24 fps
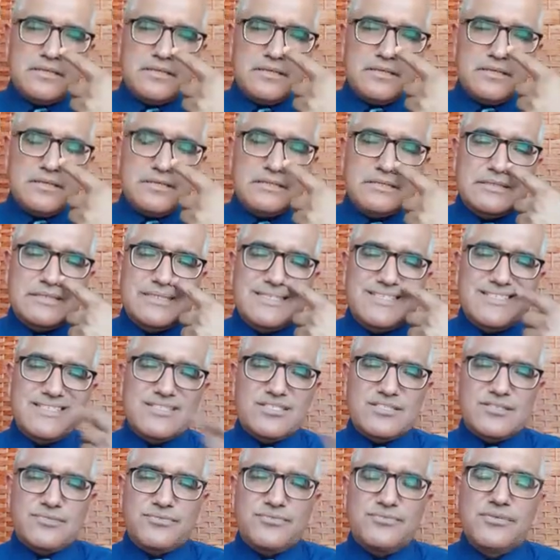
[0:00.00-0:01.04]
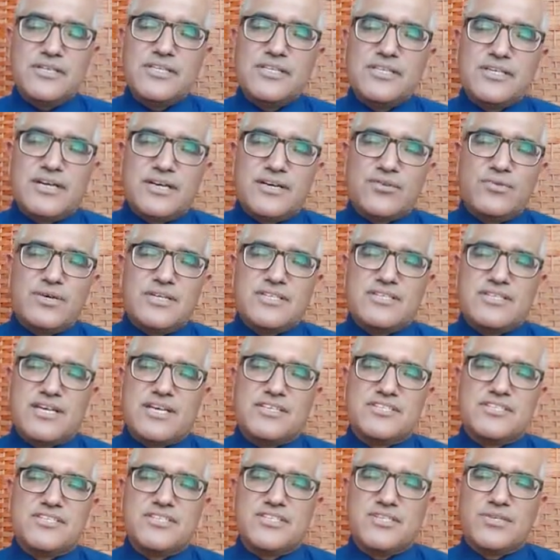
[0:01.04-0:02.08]
these feet are very
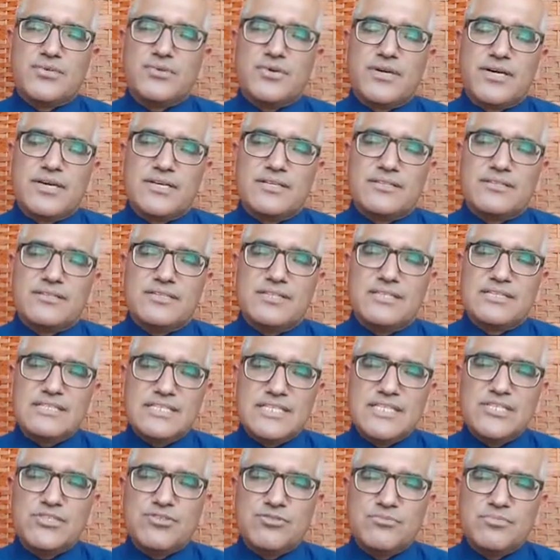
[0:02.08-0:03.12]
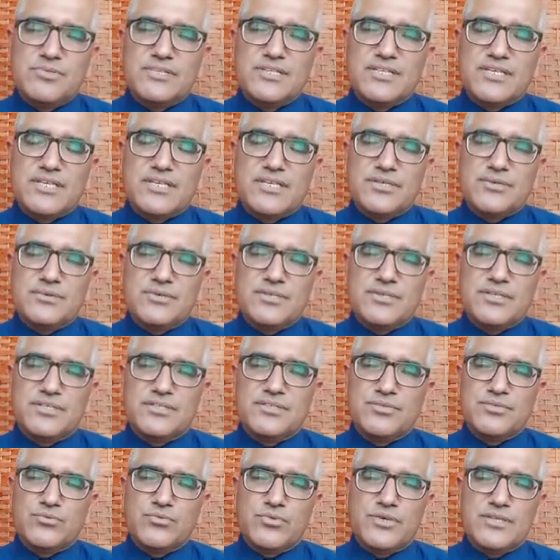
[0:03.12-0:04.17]
sensitive and they need to be covered
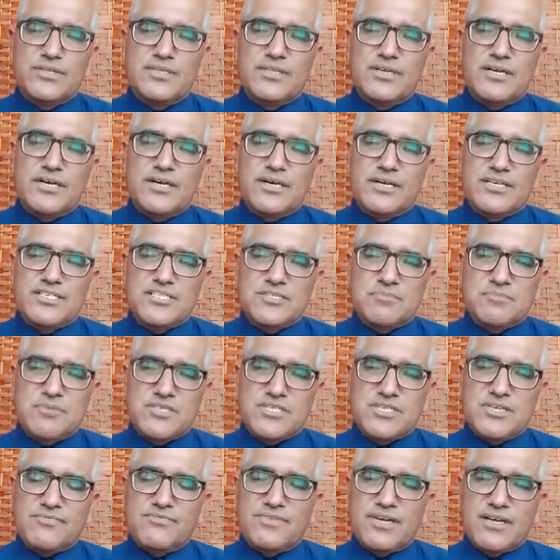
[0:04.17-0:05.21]
with the specific